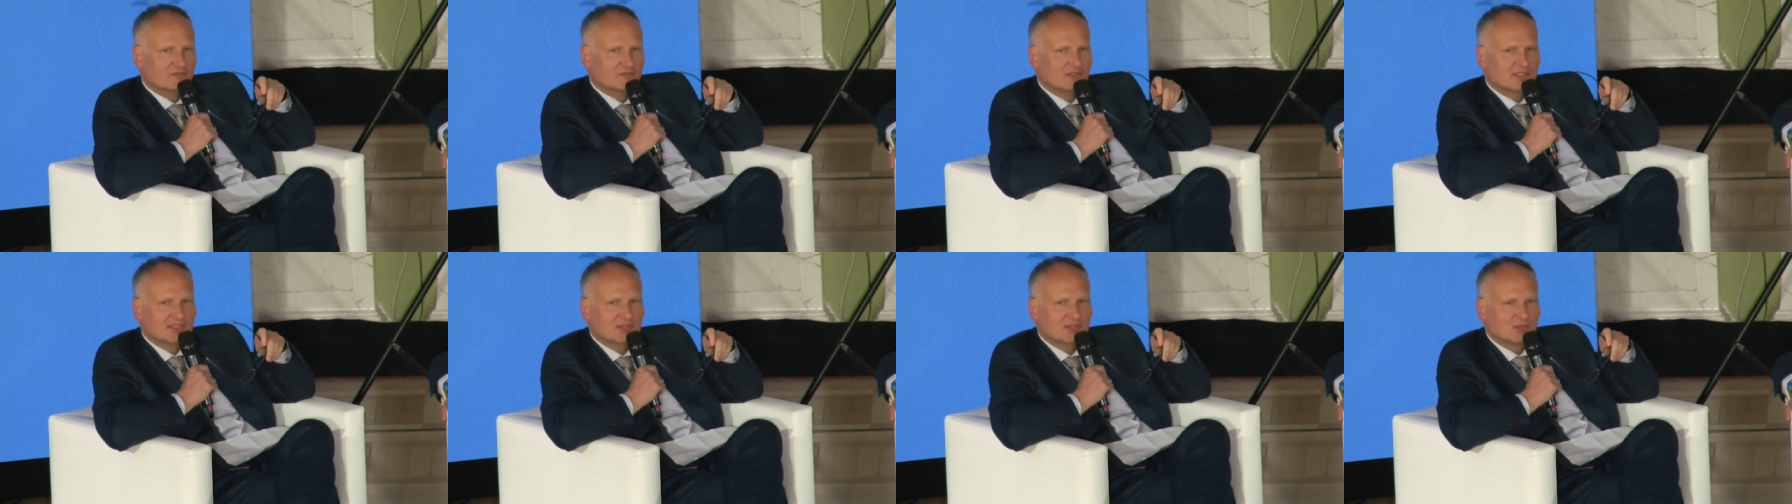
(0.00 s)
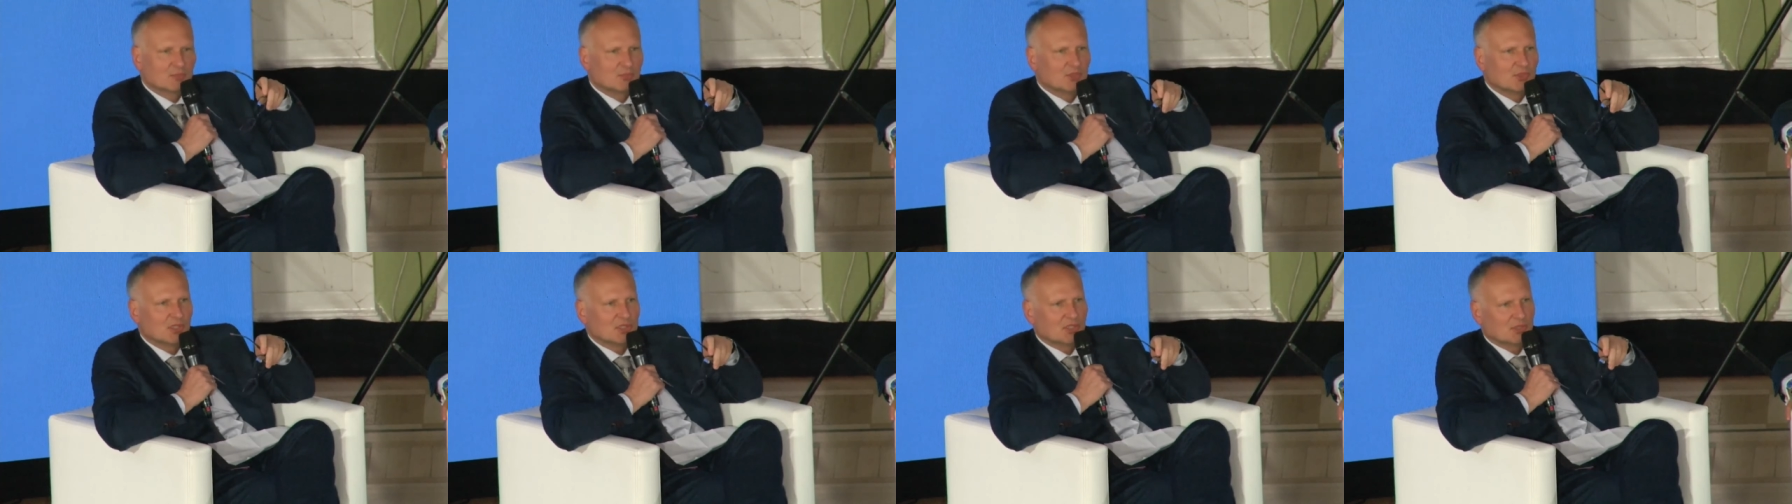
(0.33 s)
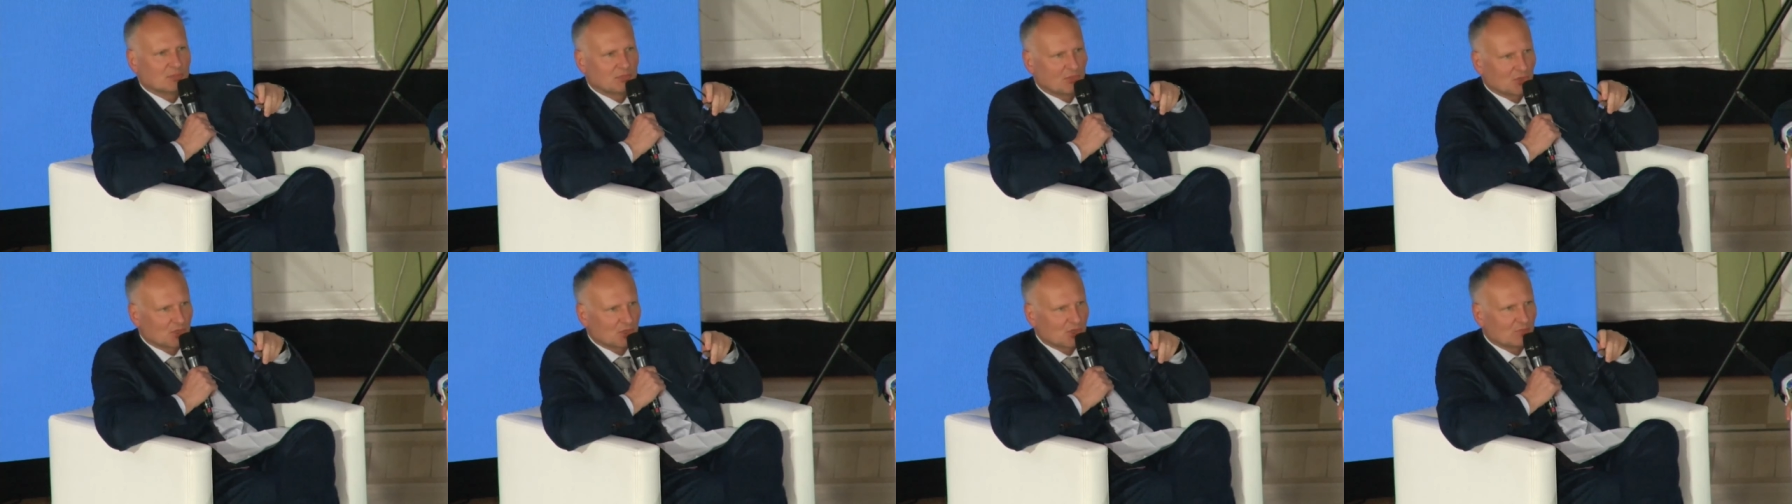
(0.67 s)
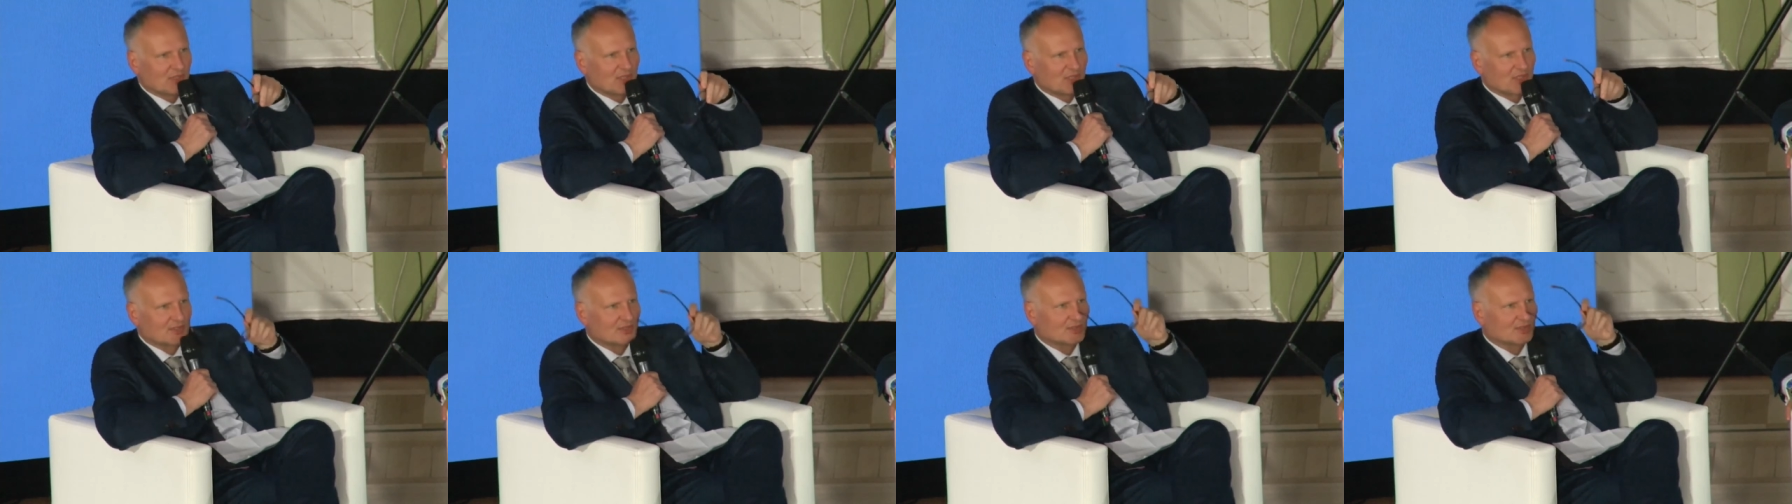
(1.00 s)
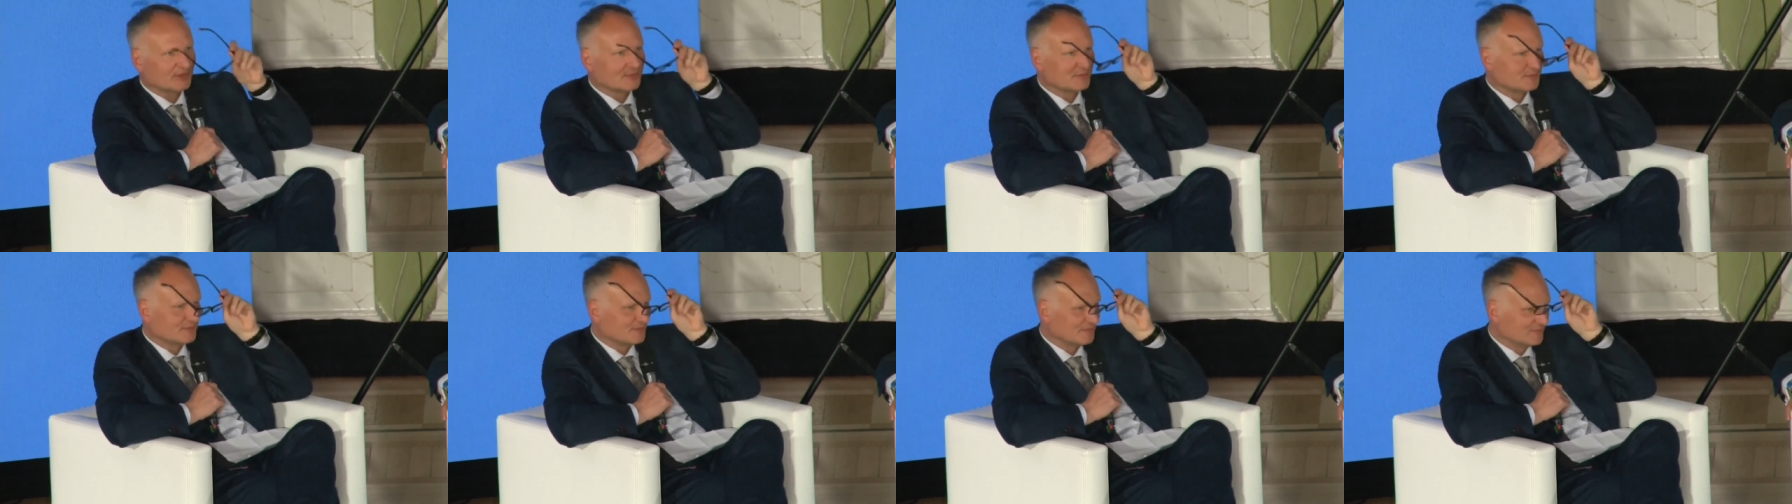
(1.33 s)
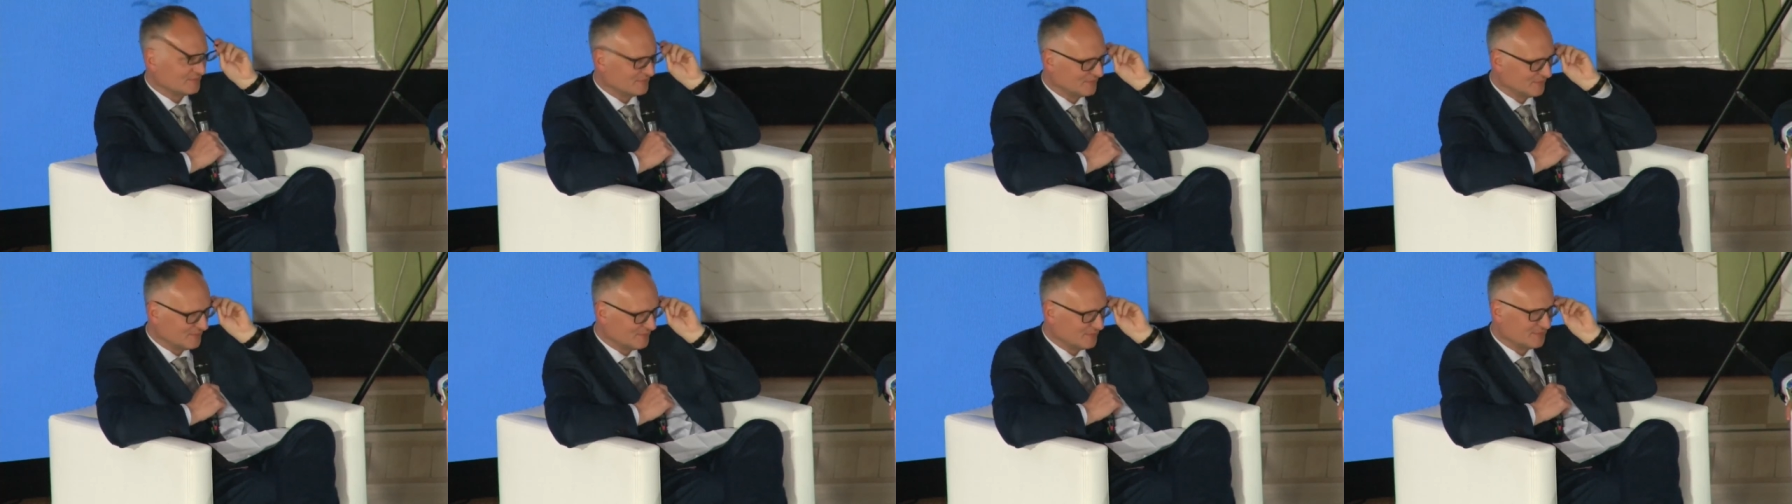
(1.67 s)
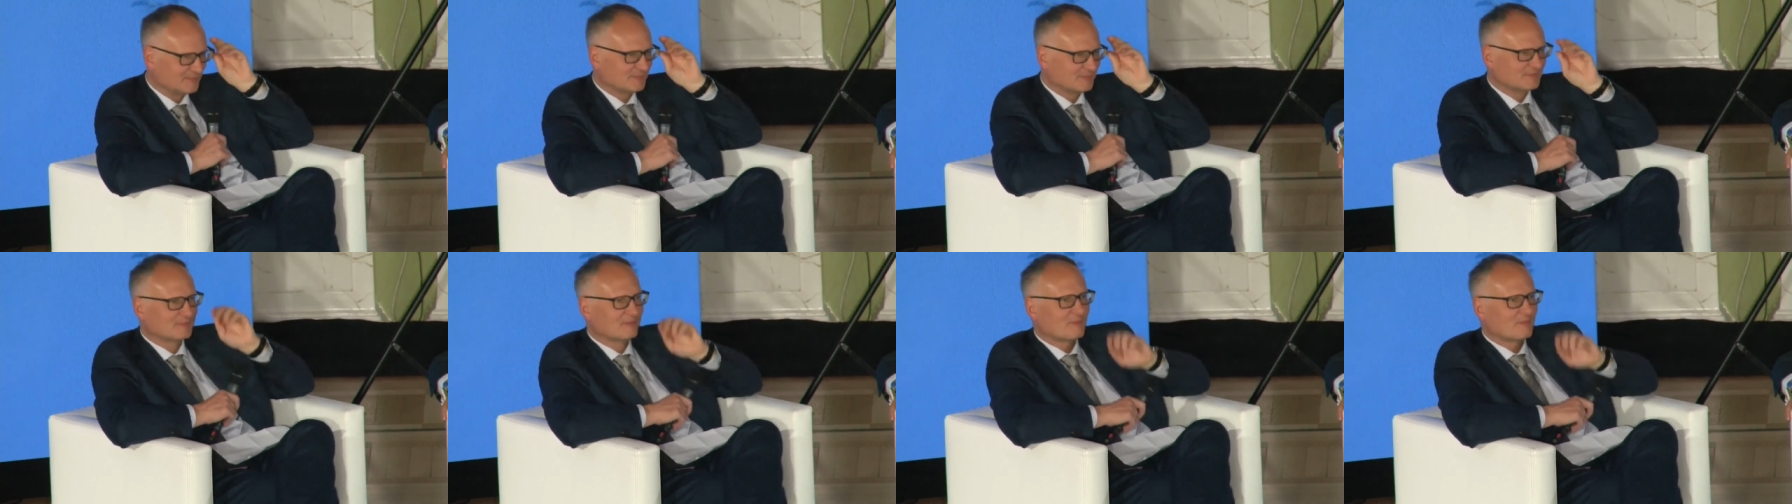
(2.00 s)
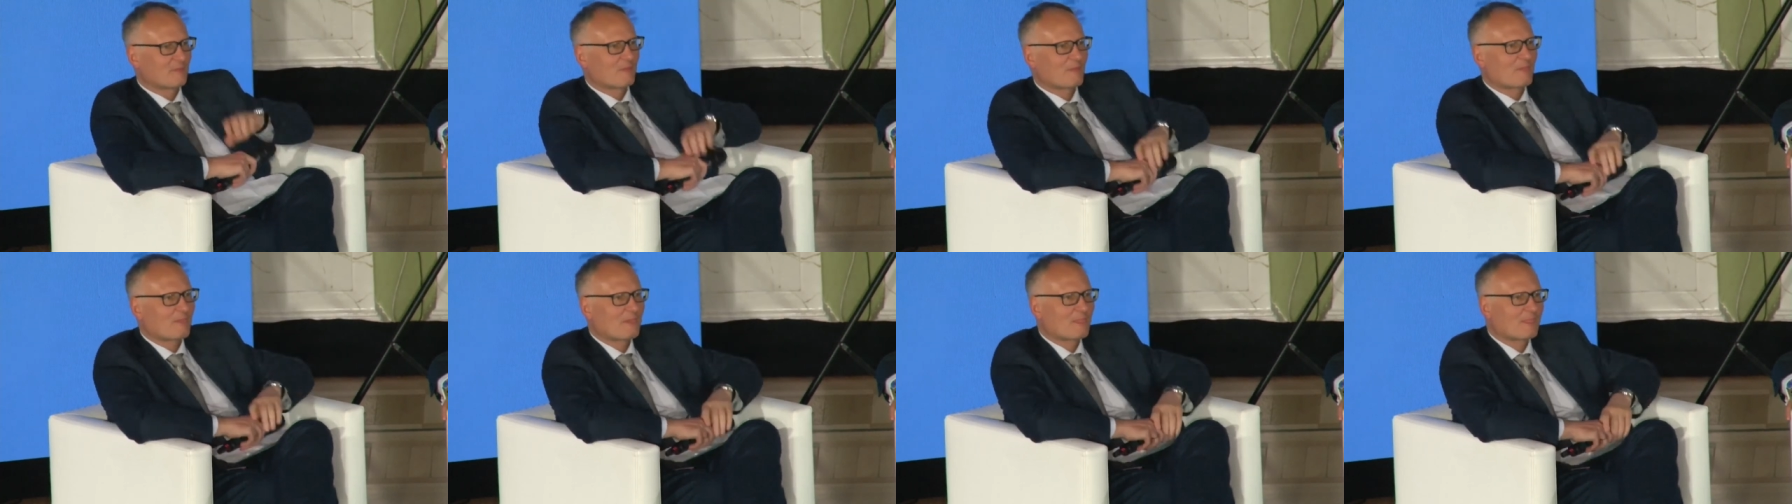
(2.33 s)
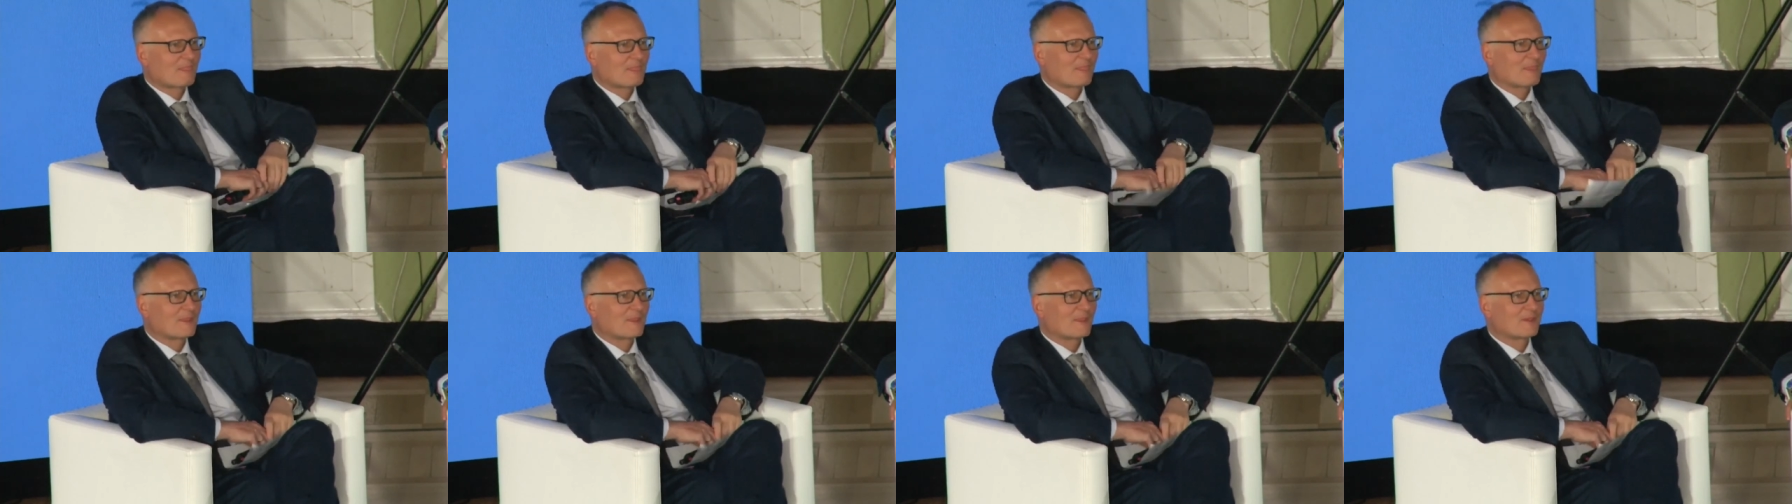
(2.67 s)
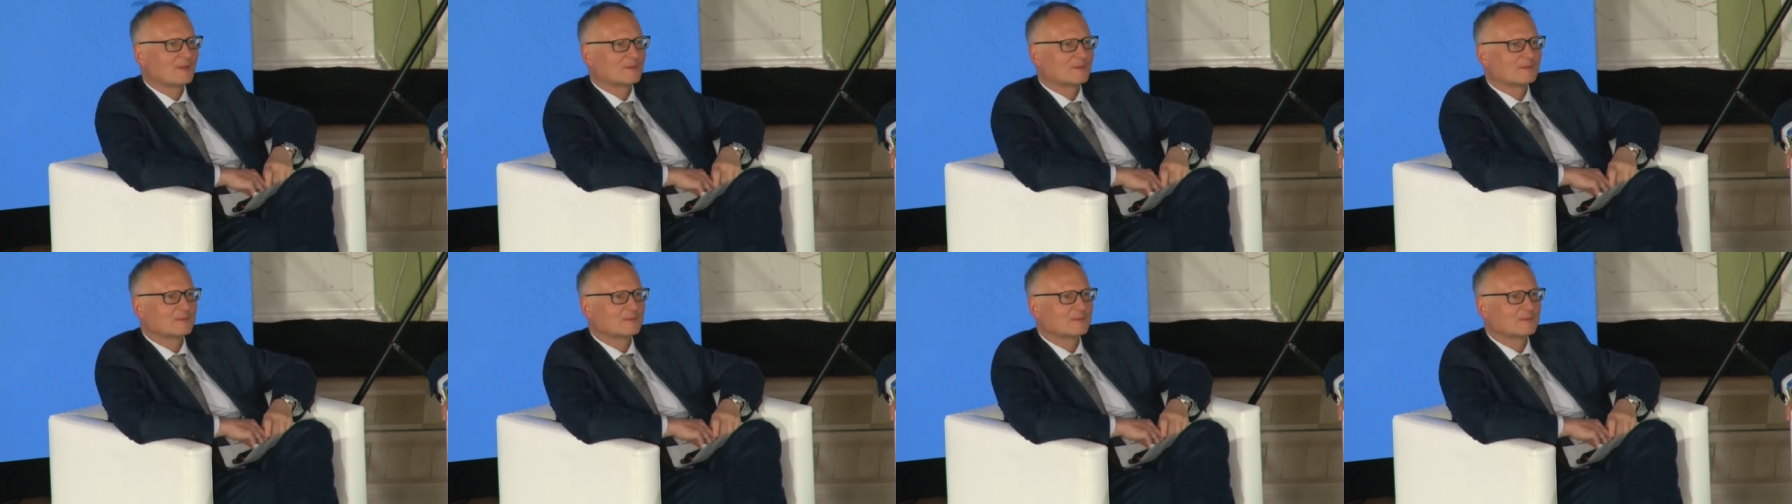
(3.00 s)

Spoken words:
who has prepared a lecture for us.